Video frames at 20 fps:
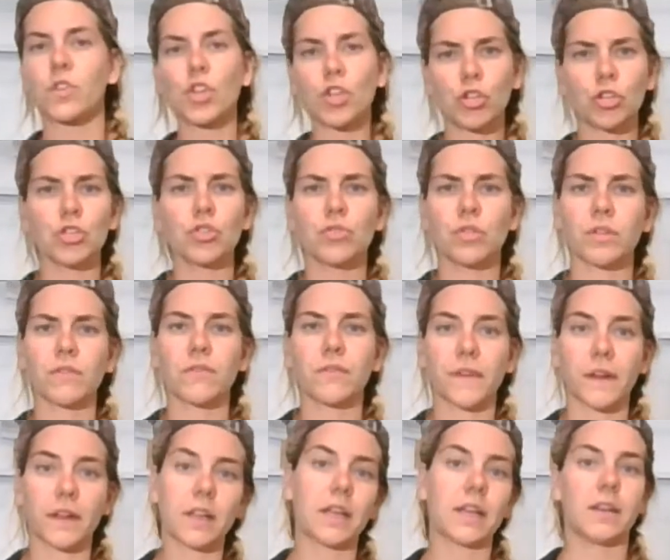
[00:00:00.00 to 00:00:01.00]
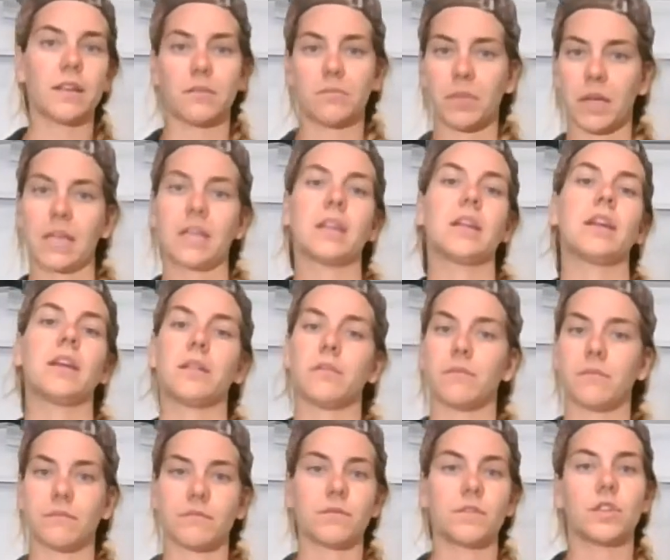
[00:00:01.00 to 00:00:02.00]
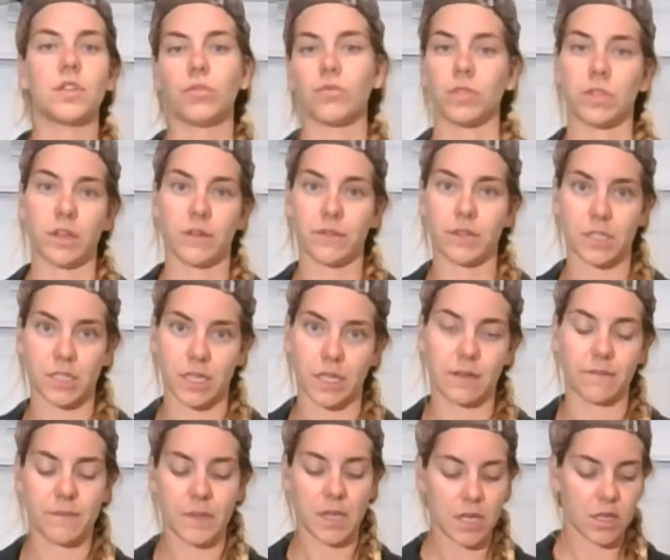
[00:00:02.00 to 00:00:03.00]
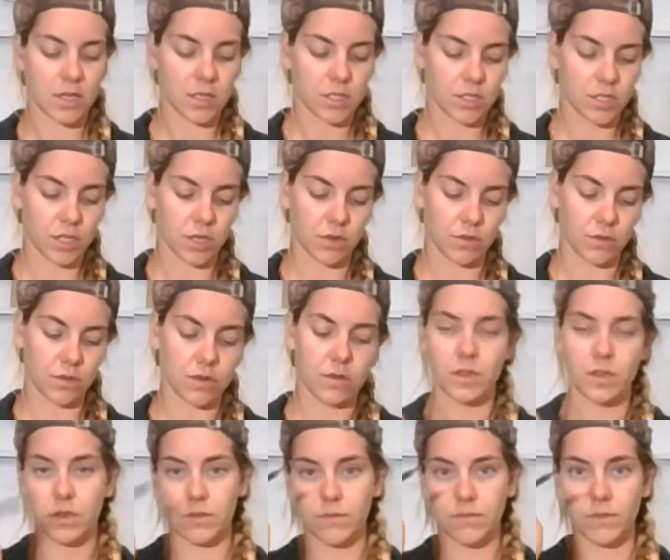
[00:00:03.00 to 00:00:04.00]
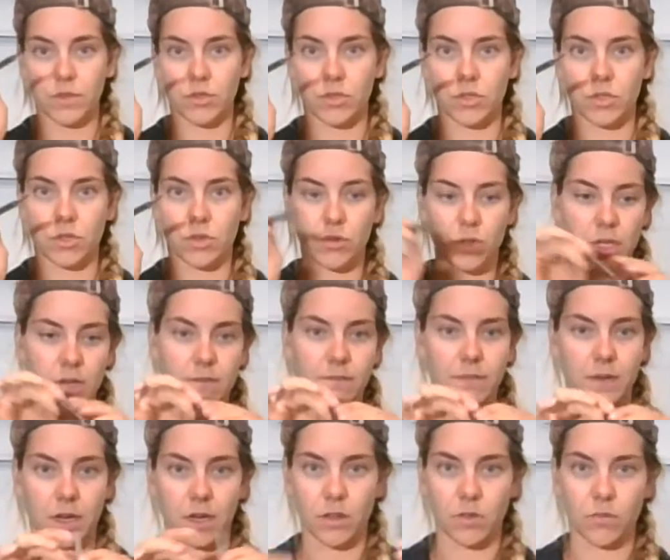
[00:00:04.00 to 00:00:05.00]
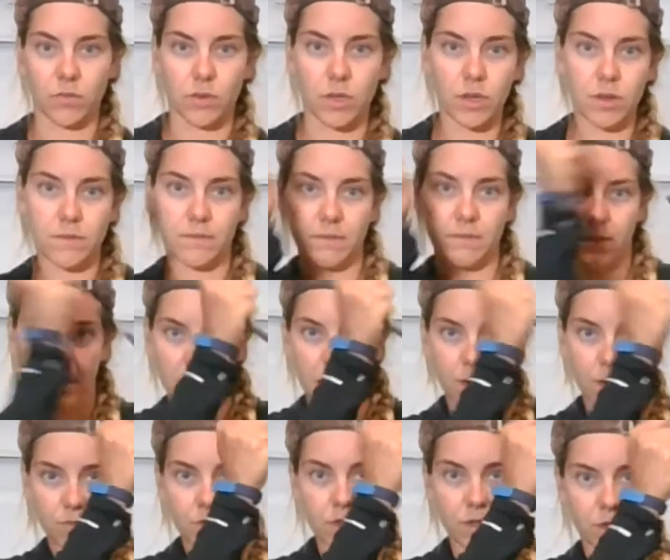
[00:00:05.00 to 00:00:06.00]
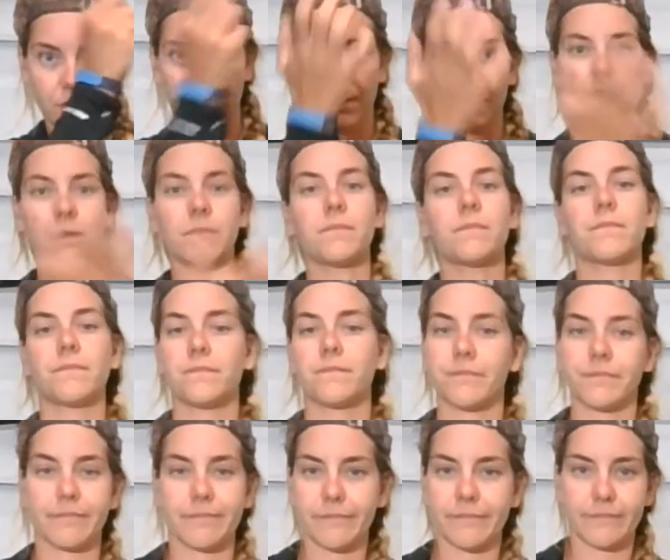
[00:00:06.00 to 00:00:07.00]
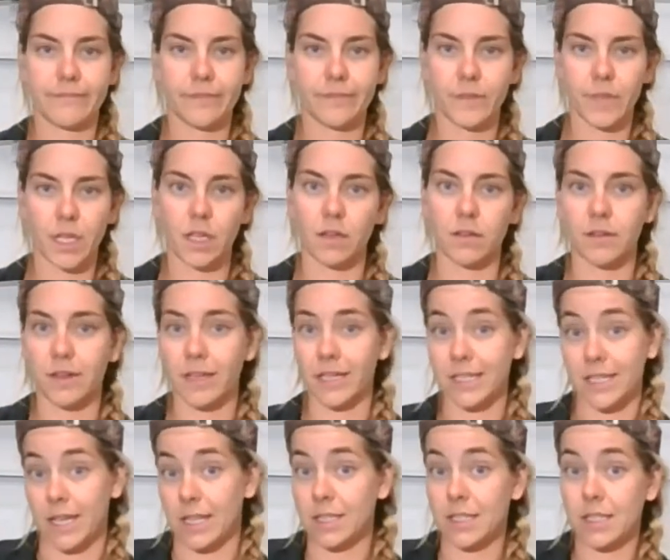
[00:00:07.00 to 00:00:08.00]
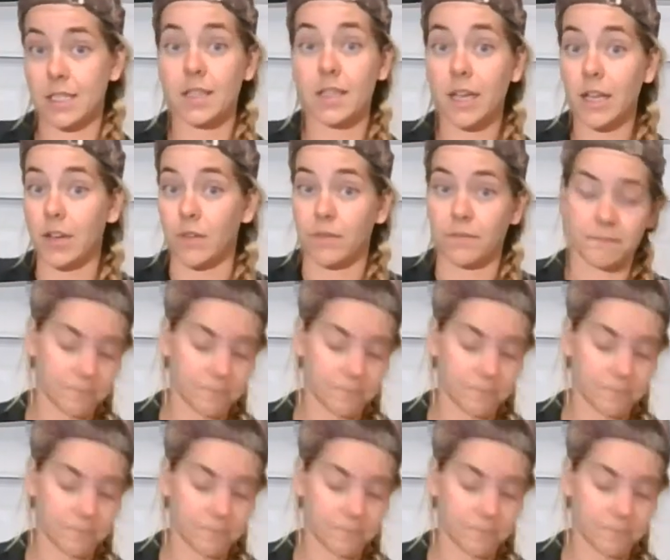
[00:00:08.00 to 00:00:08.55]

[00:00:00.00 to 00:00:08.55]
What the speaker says: you can fill it and paint it and you will never see it. So you just hold it on the wood, hit it with your hammer, and it sets the nail.